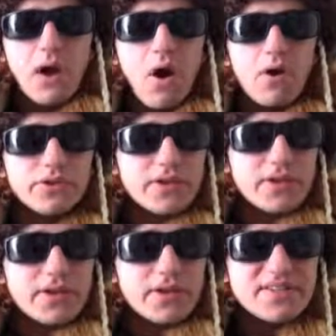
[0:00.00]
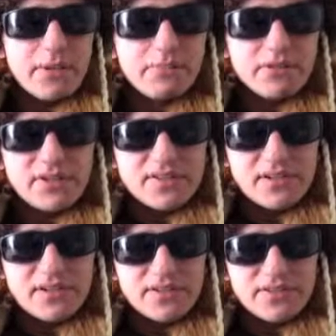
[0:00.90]
on the same
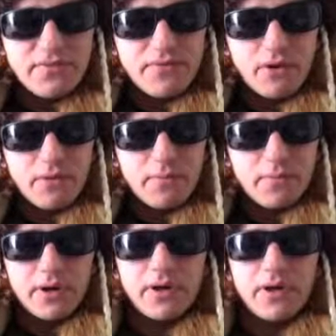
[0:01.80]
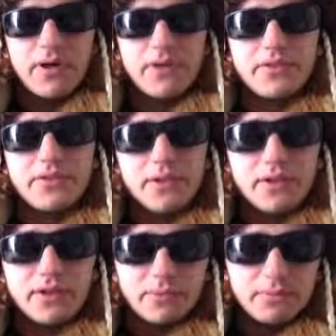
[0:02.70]
distance from
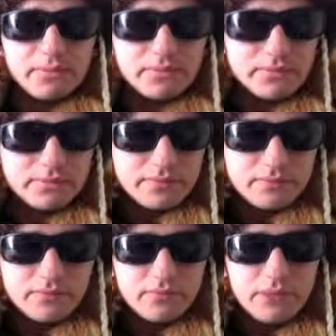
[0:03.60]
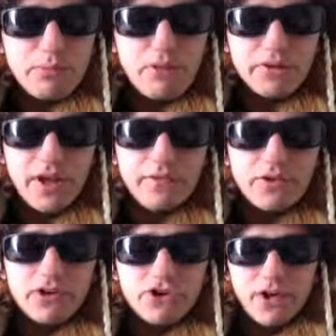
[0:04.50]
the moving
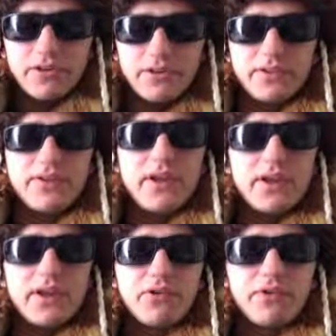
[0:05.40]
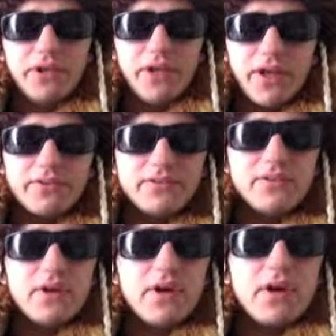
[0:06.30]
average, and they create
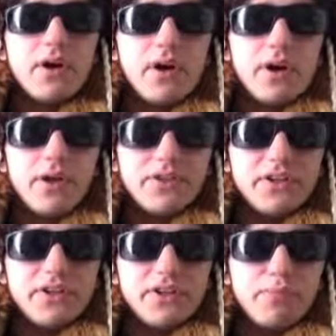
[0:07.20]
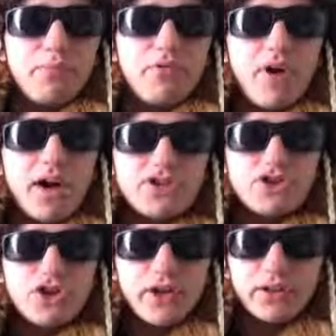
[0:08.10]
the price
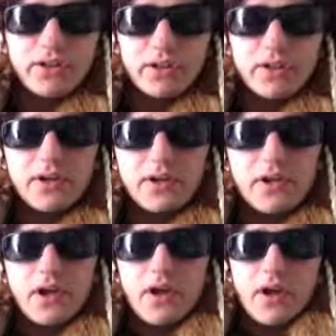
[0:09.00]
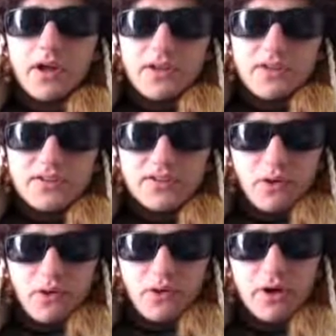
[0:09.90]
channel.
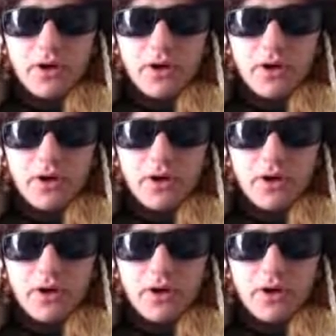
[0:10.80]
So